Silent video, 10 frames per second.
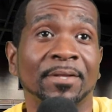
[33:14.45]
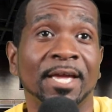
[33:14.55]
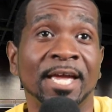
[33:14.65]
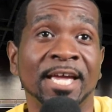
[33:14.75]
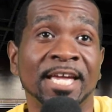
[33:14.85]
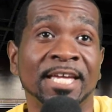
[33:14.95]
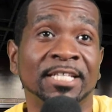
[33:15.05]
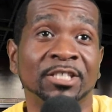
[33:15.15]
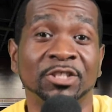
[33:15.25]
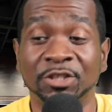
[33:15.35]

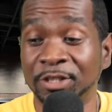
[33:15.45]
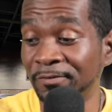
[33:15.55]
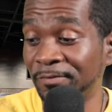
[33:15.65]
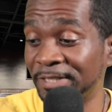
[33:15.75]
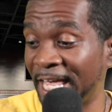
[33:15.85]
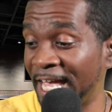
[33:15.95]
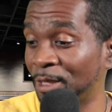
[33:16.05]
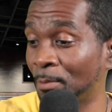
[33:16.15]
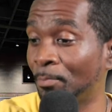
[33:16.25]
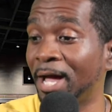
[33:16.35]
And Jennifer's at
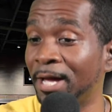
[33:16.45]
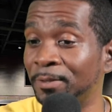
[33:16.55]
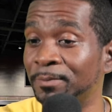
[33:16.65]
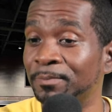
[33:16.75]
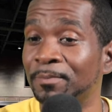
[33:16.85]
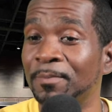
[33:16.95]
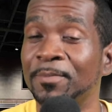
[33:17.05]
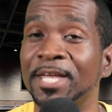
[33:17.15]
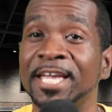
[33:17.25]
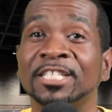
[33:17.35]
the bottom
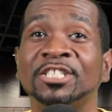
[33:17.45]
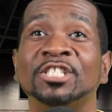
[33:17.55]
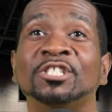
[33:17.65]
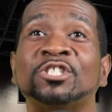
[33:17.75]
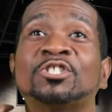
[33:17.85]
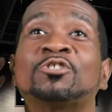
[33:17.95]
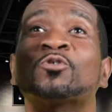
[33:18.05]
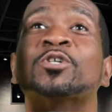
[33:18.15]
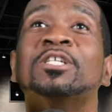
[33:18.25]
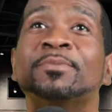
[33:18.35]
and she's
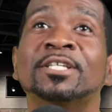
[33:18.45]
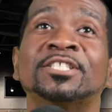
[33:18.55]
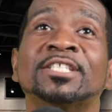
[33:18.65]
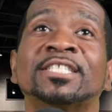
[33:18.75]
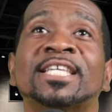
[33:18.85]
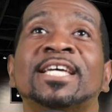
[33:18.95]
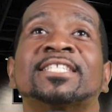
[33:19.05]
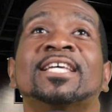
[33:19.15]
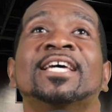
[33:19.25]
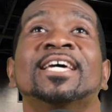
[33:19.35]
screaming. She says,
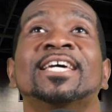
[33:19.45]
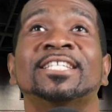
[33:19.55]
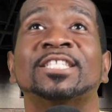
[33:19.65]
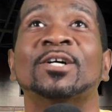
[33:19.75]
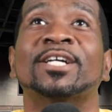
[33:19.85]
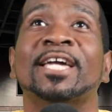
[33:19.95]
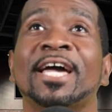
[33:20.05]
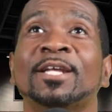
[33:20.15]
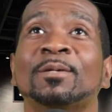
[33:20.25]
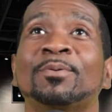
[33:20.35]
It's
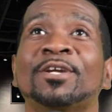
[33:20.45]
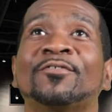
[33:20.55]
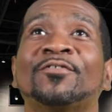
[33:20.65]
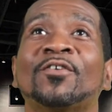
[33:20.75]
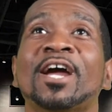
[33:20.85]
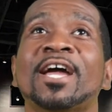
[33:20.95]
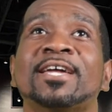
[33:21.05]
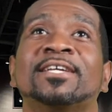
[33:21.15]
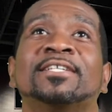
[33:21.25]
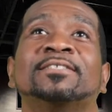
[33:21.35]
okay to be
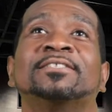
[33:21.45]
afraid.